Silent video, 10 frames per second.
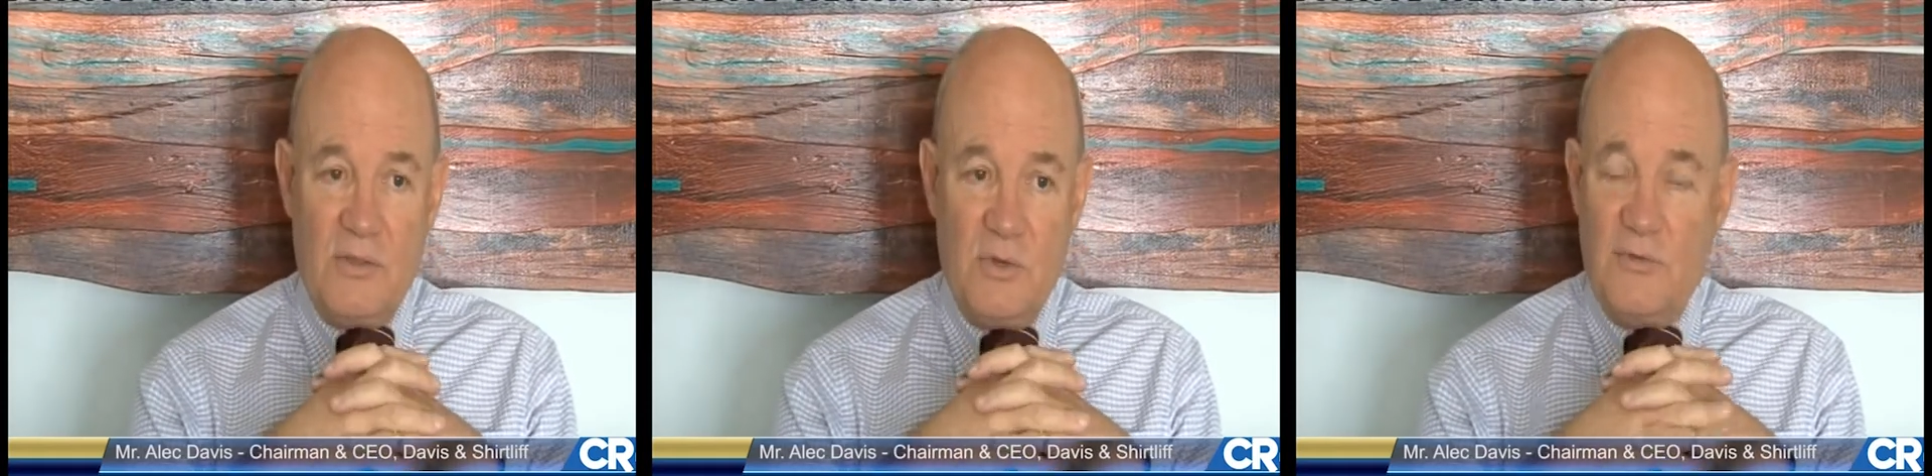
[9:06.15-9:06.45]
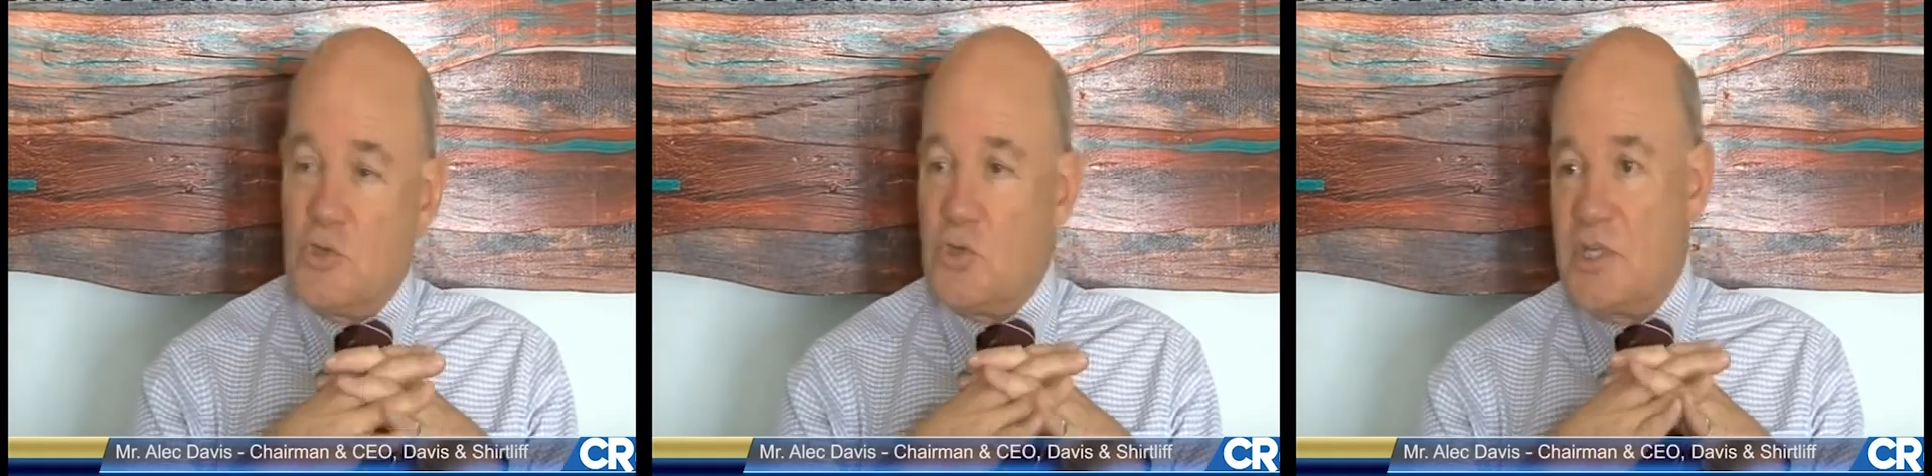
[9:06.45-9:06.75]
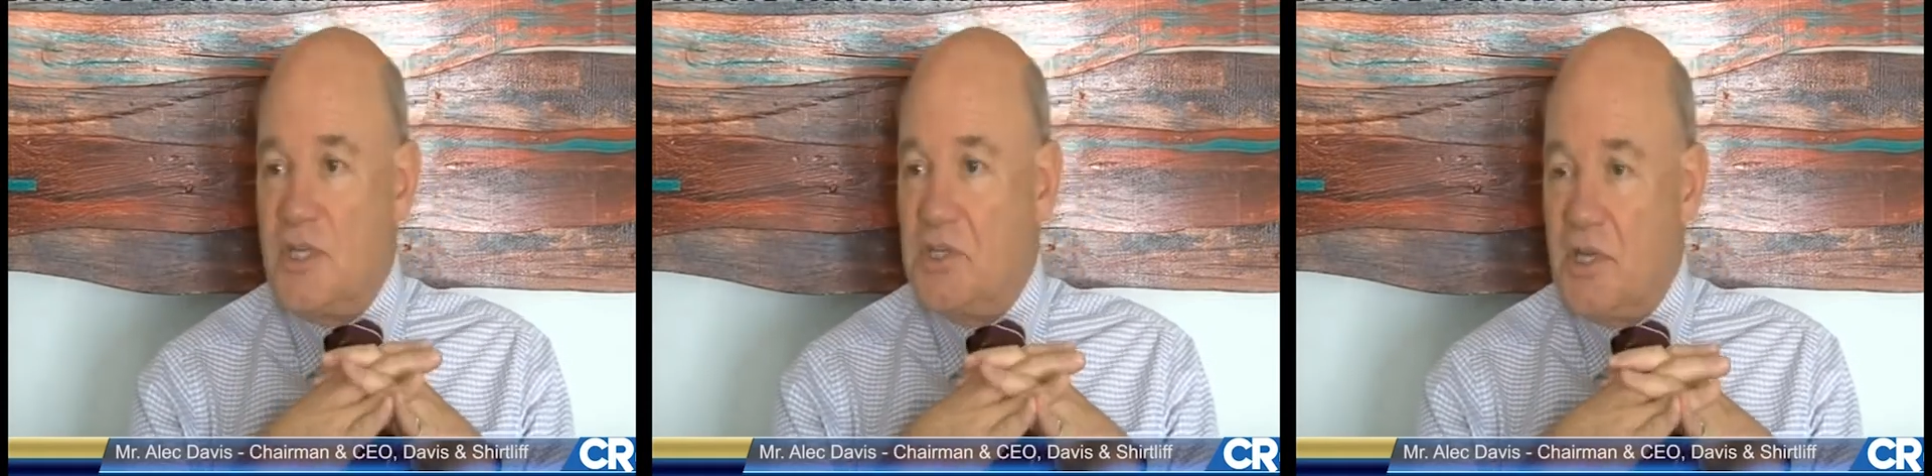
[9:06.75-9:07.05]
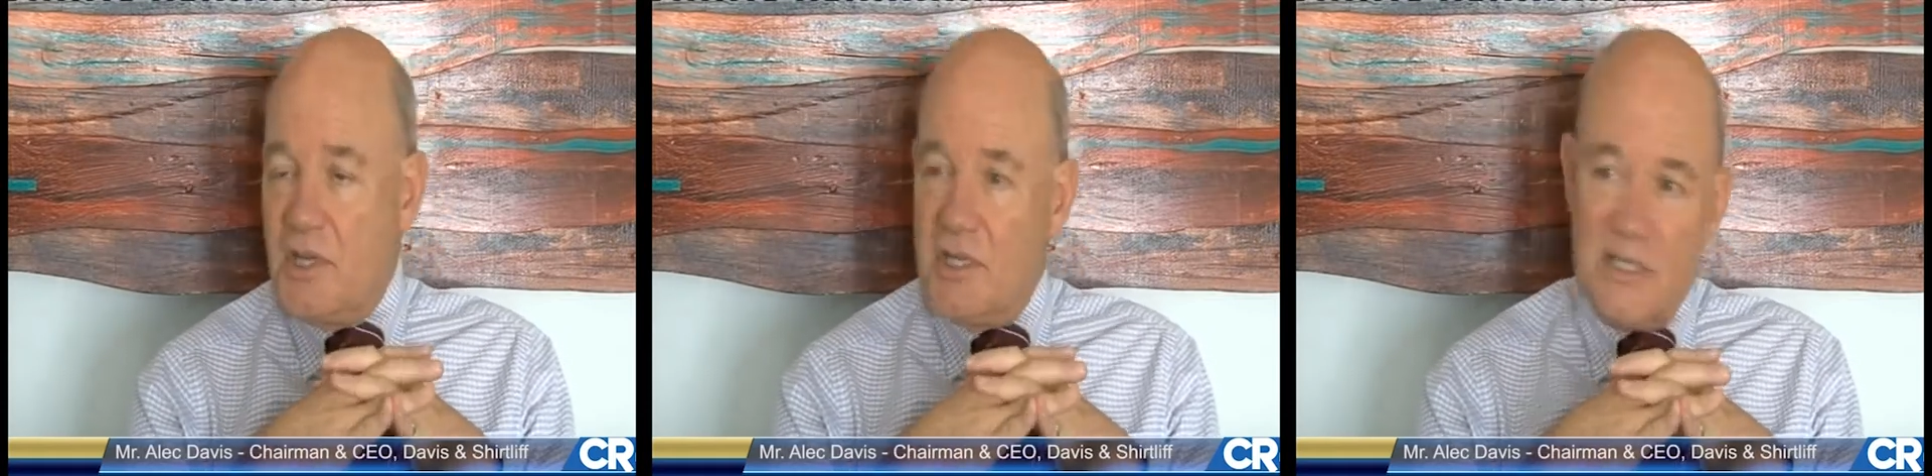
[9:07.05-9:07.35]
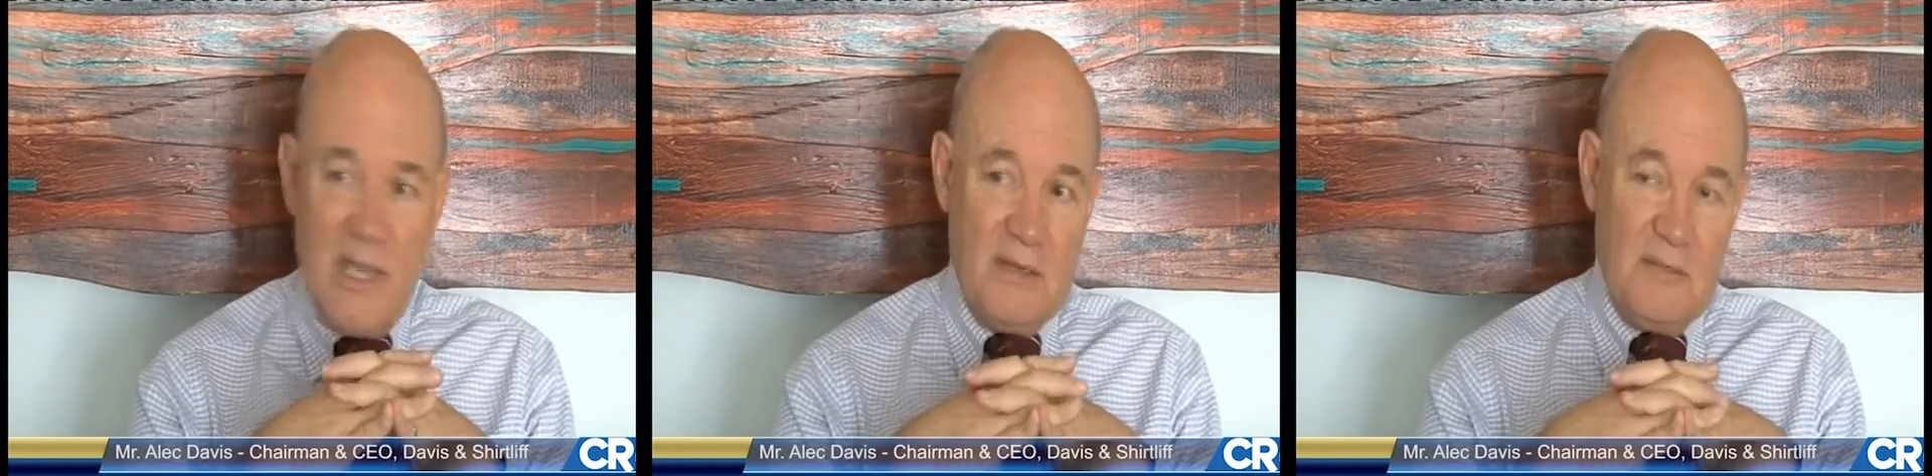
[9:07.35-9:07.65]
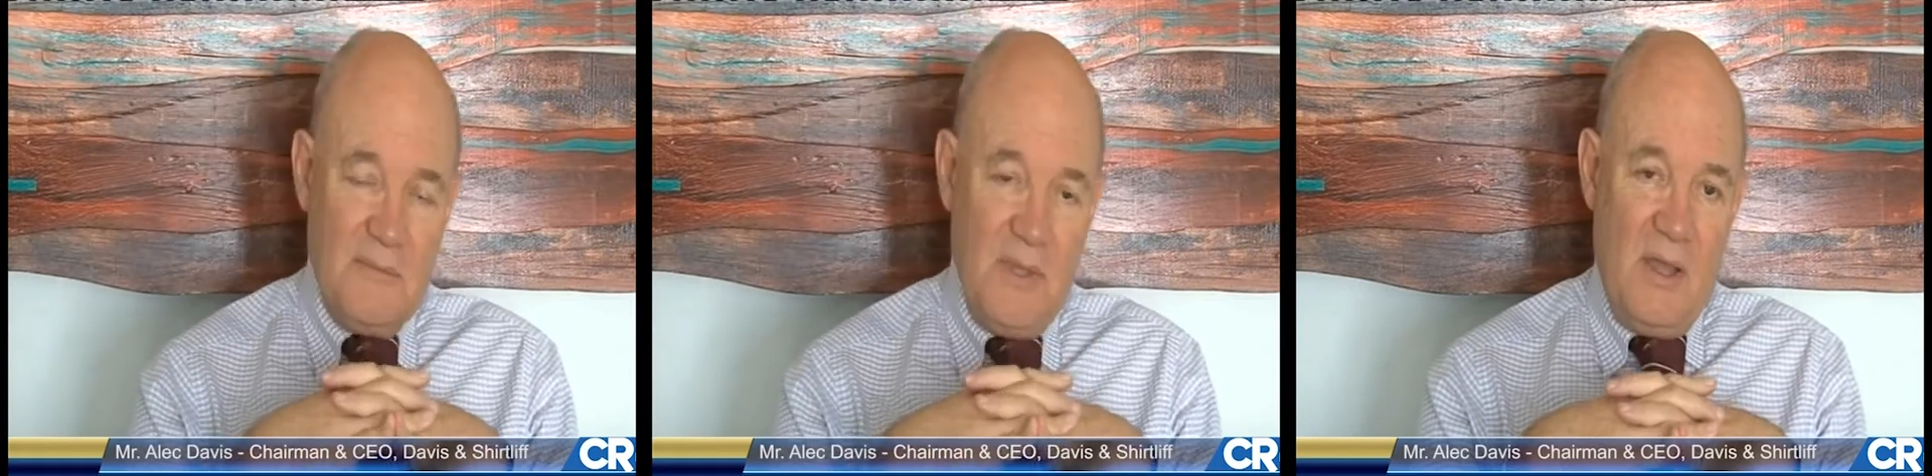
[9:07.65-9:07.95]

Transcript: sort of a strategic intent.